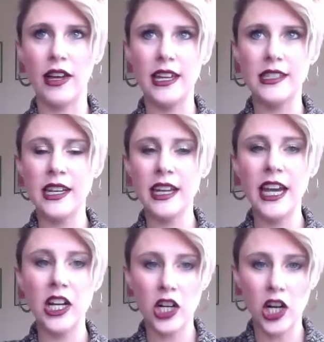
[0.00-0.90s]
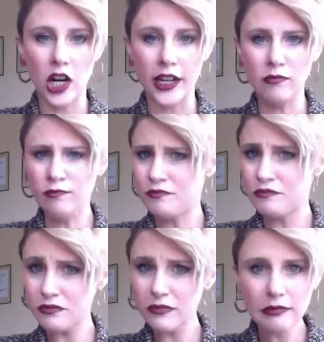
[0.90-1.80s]
He's in kindergarten.
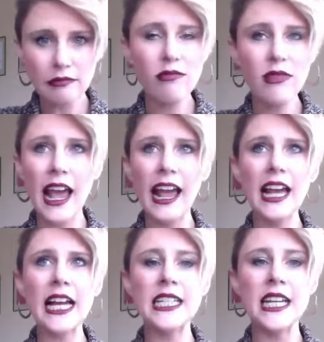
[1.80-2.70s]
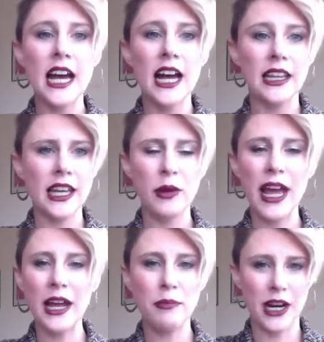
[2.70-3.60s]
And like we
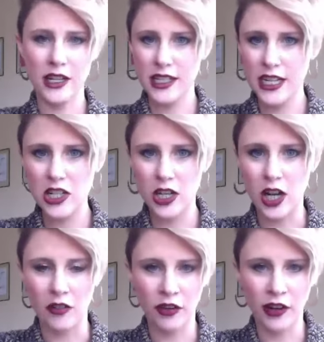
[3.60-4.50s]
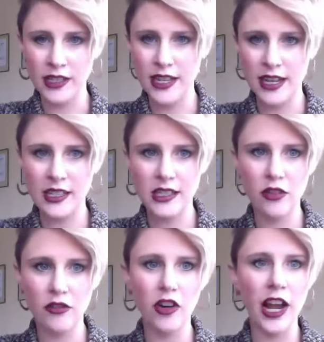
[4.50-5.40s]
had parent teacher conferences
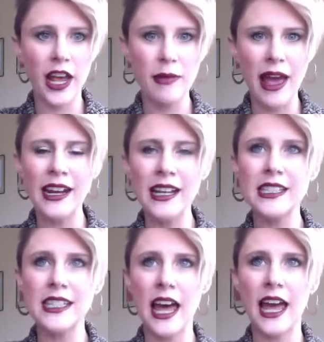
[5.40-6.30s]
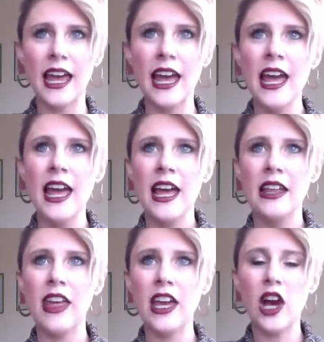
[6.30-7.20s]
for him. And it's like,
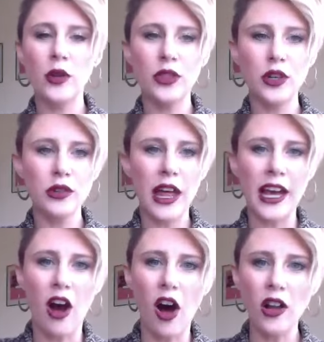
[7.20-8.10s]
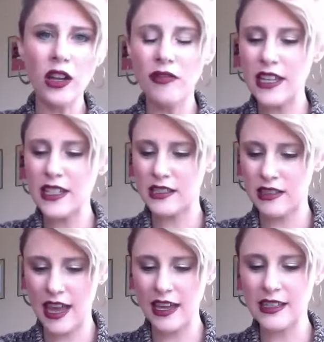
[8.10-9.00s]
they go through like all of these
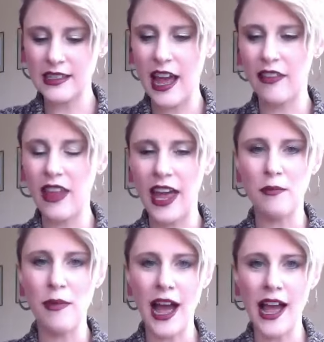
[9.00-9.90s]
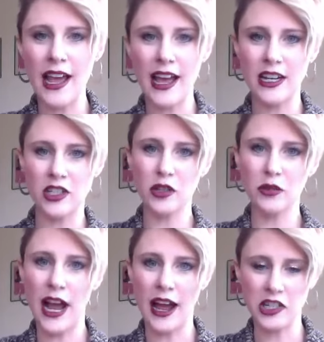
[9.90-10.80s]
things. And like my initial
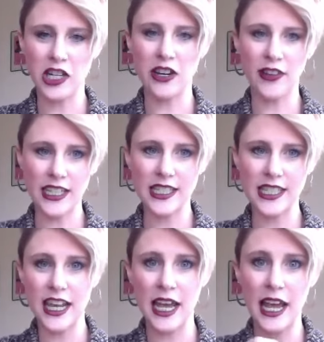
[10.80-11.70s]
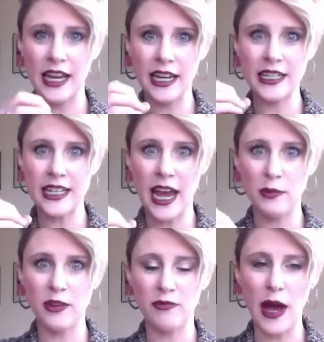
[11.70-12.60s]
reaction, if I see any
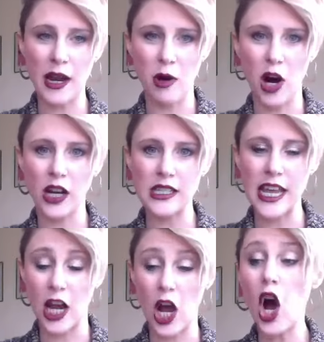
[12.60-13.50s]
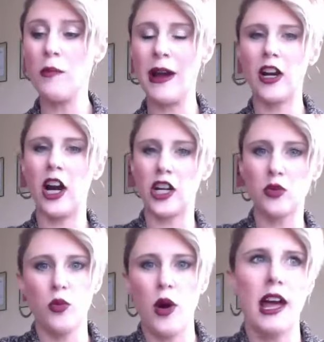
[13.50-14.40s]
type of bad mark is like, oh my gosh,
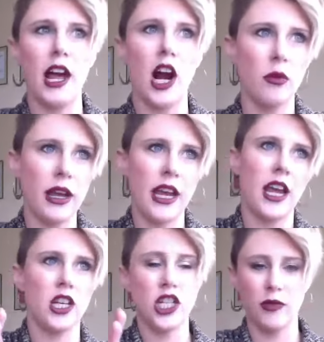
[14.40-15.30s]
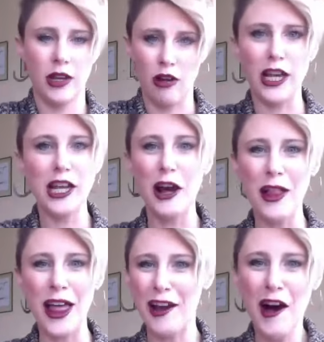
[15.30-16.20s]
what are we doing right?
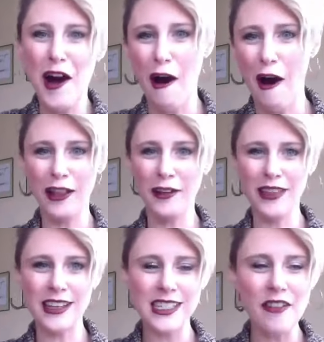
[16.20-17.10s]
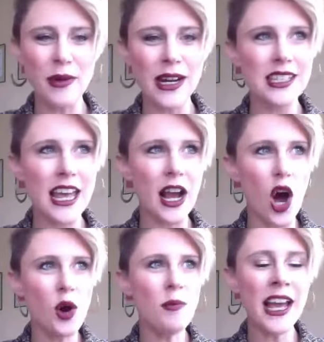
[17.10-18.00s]
Like all of this stuff, but it's like,
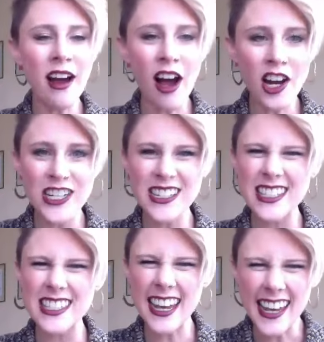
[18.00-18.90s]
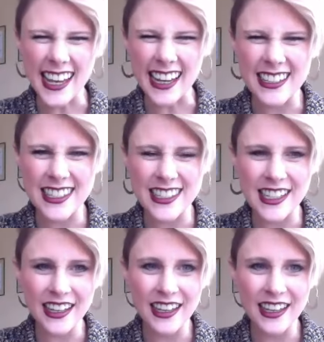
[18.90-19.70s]
oh my gosh, he's 6.